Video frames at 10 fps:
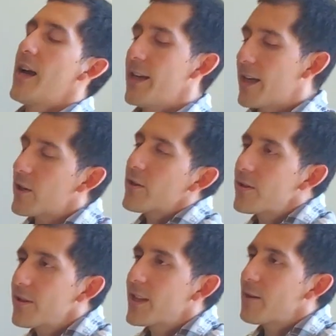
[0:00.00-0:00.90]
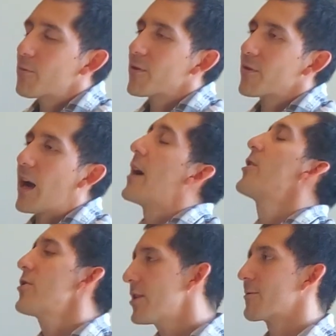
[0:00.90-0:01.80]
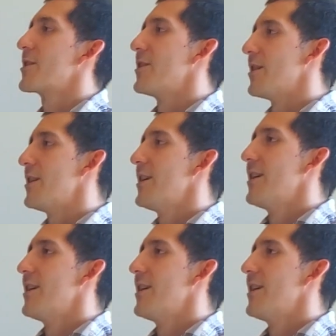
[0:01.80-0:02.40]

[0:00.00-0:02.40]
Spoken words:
And I heard they were good.